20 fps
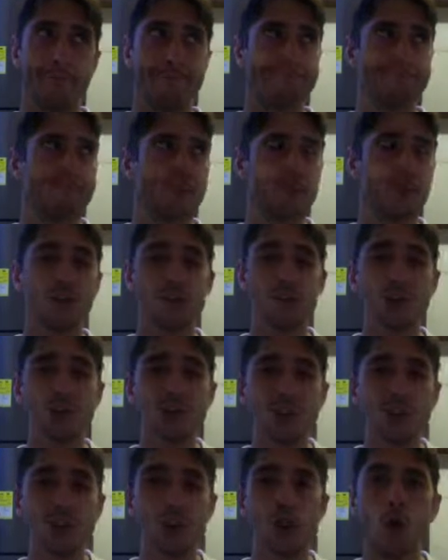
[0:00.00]
There's just
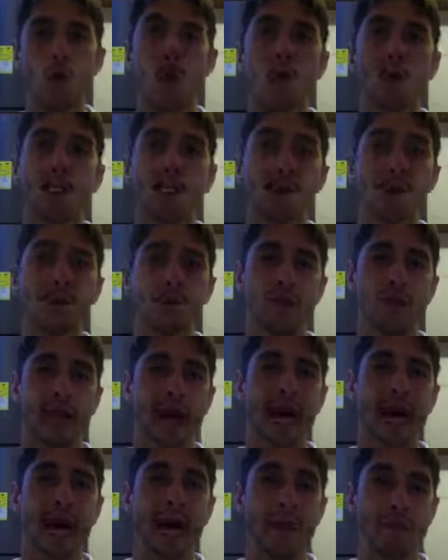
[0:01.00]
so many different
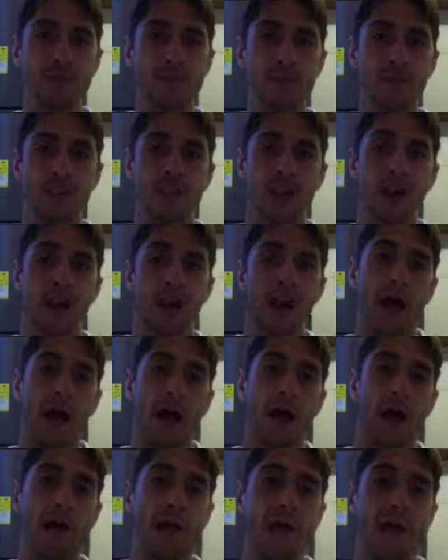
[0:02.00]
apps
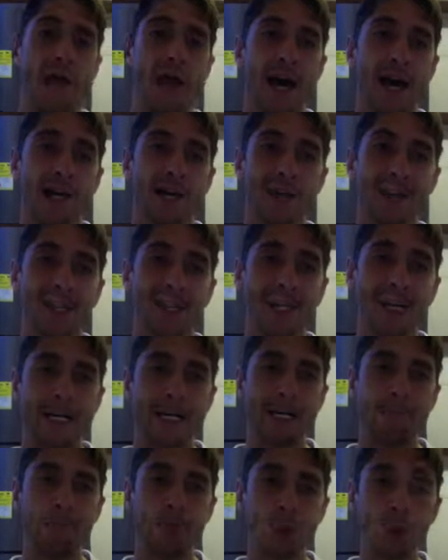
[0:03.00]
that
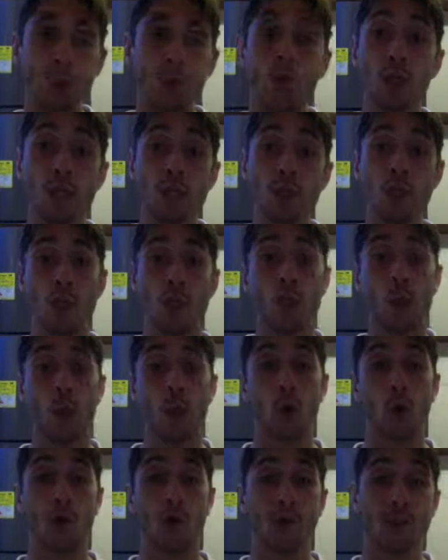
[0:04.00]
you need to work
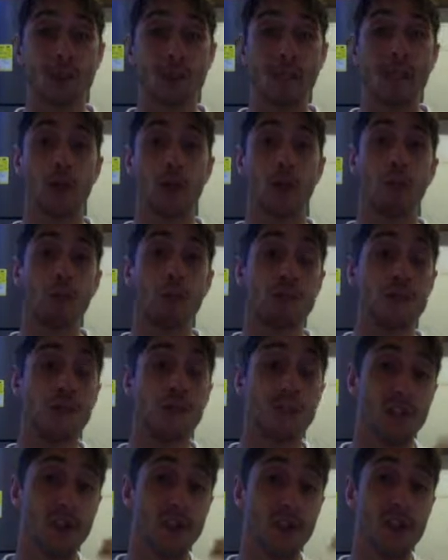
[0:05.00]
with to get your business
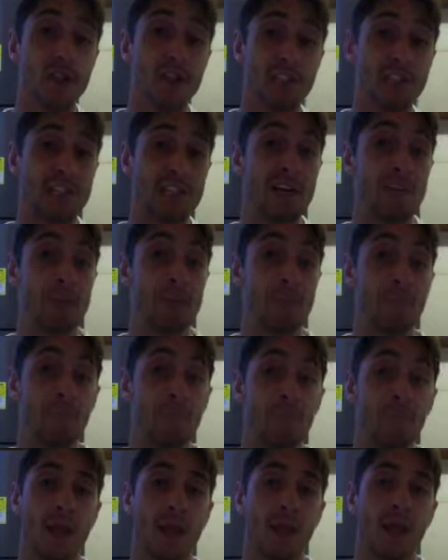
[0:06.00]
to the next level.
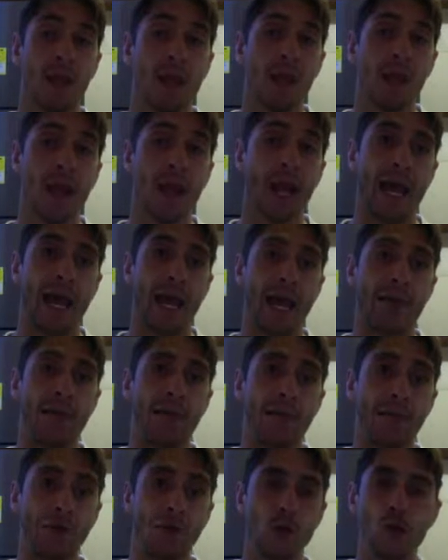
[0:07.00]
And
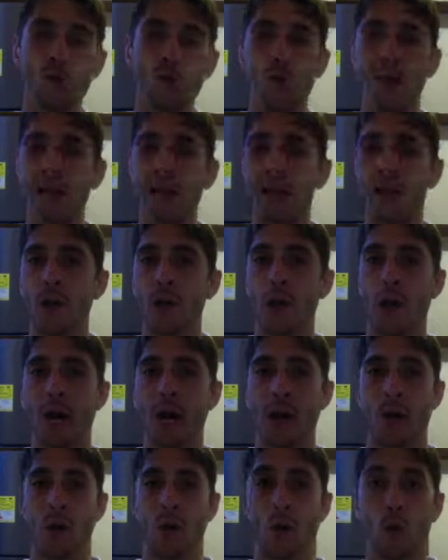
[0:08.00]
you may not know how
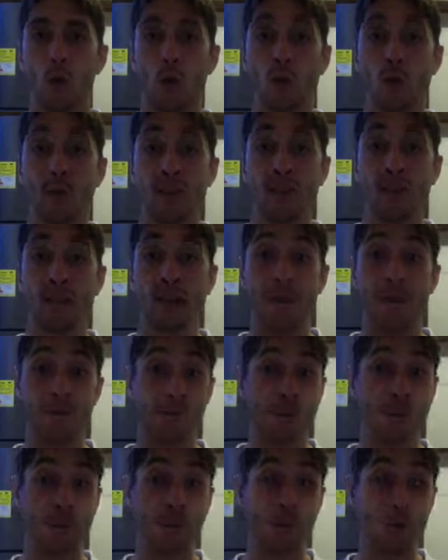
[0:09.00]
to work with these apps, or
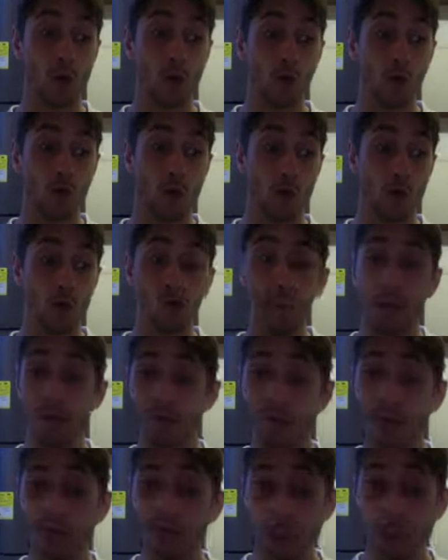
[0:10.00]
you may
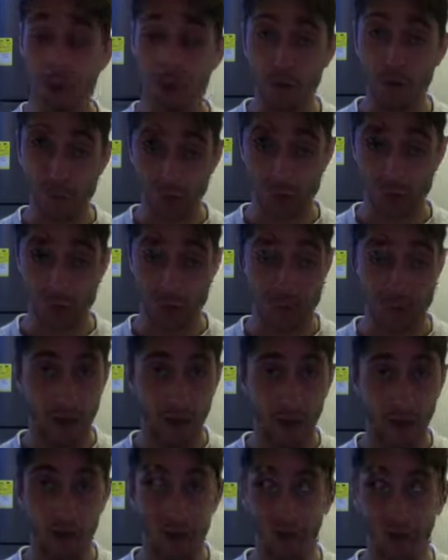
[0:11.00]
be able to figure it
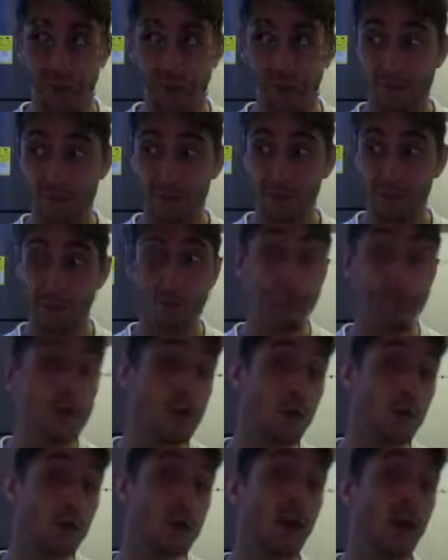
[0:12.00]
out, but maybe
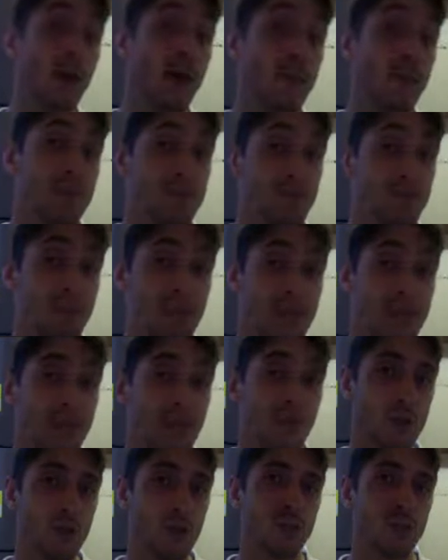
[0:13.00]
your time is best
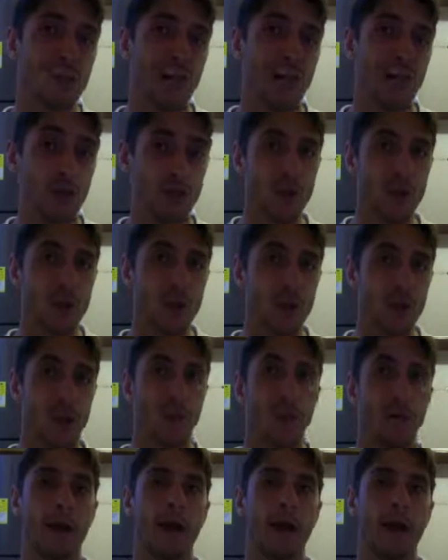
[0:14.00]
used elsewhere.